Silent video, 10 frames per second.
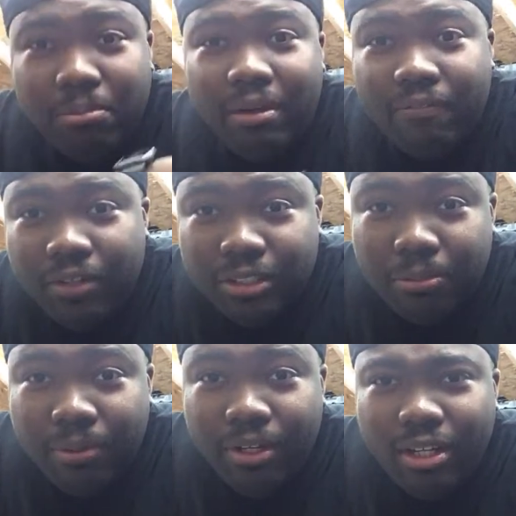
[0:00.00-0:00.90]
my first
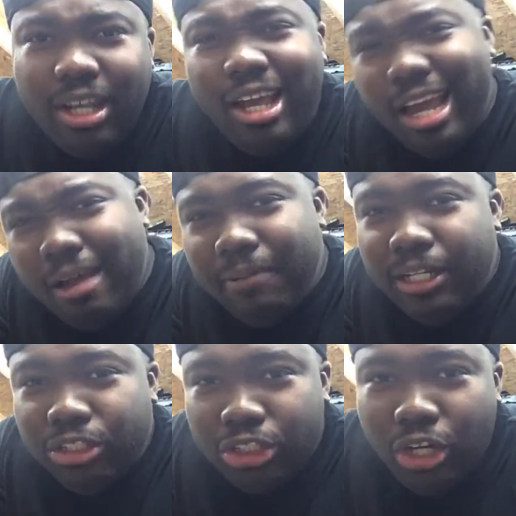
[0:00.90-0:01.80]
computer. Hey man,
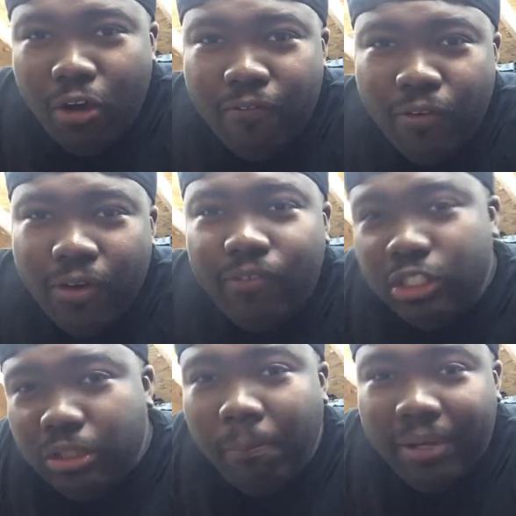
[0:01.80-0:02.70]
you should go for it. You
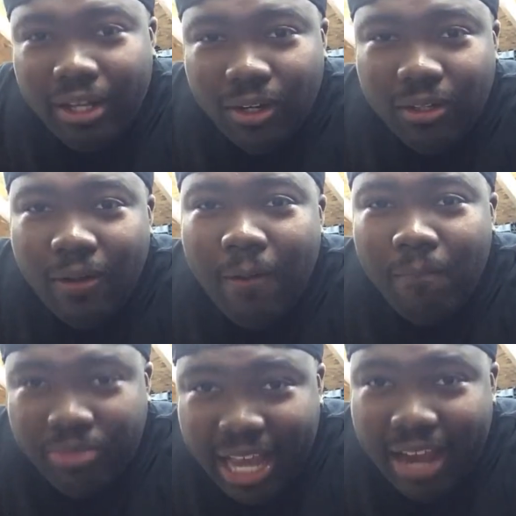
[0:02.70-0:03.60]
should build
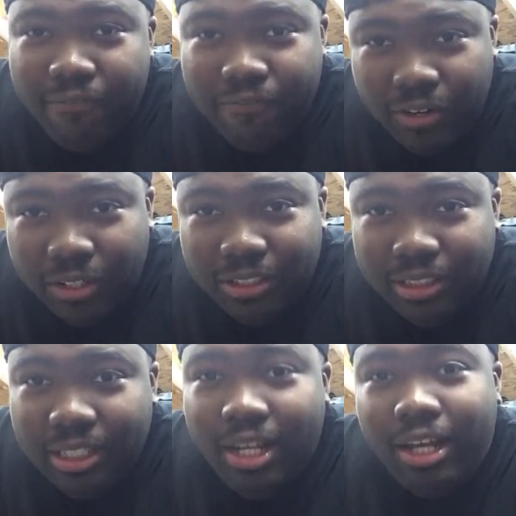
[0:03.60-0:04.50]
that
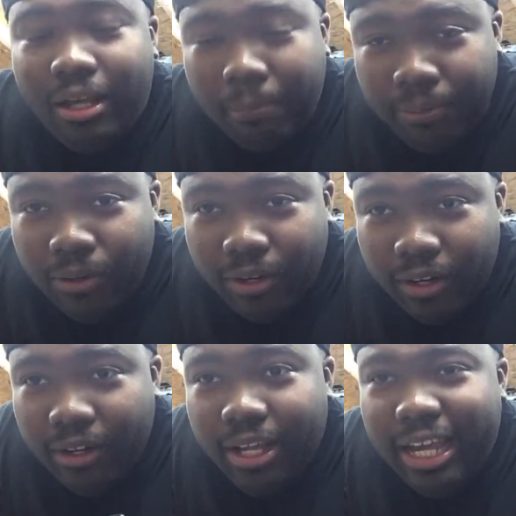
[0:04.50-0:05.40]
first computer.
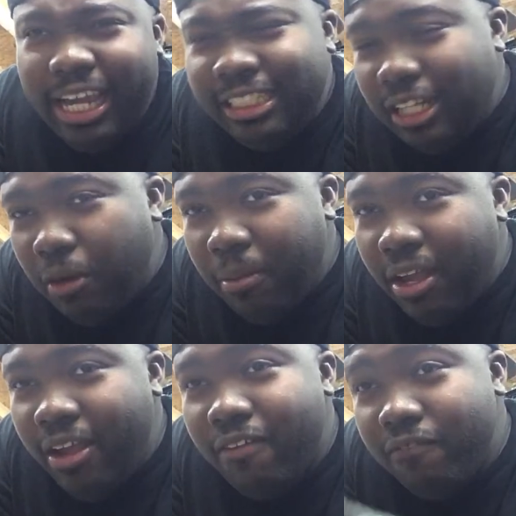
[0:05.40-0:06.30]
It's gonna
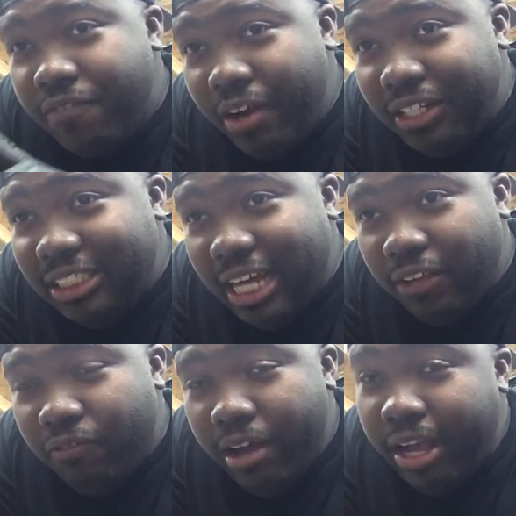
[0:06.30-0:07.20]
be very
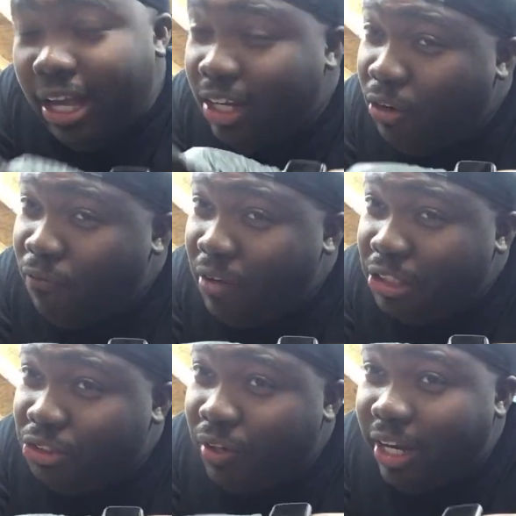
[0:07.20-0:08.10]
satisfying, a little
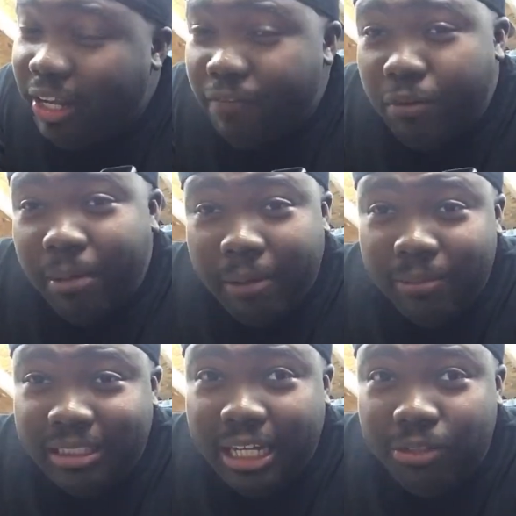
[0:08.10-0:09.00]
frustrating if you make
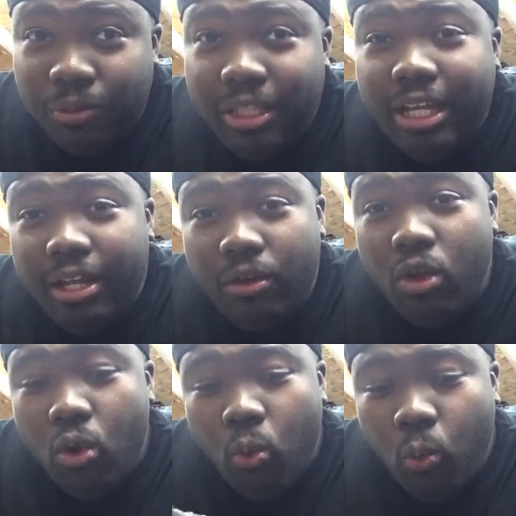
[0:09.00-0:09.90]
mistakes within
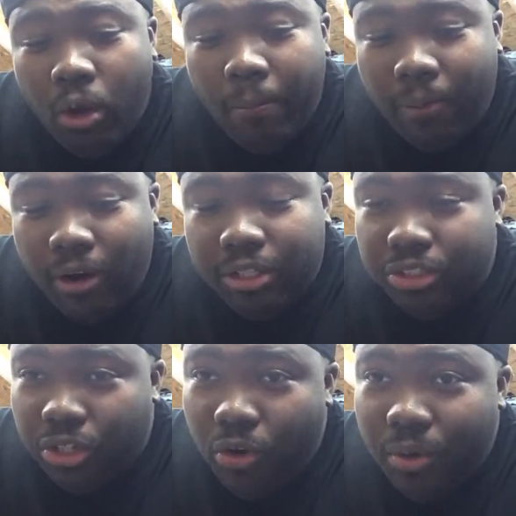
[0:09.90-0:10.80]
what parts
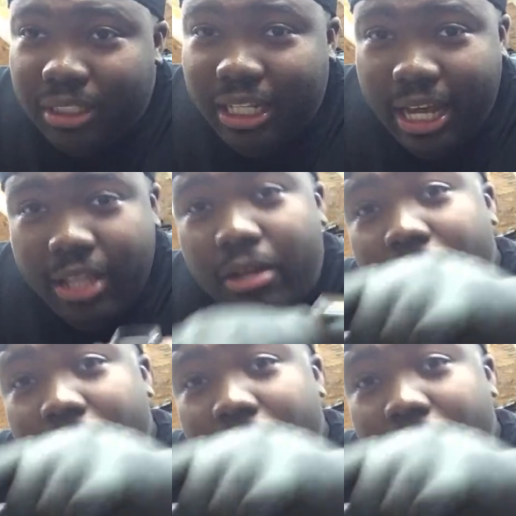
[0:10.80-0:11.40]
are going together,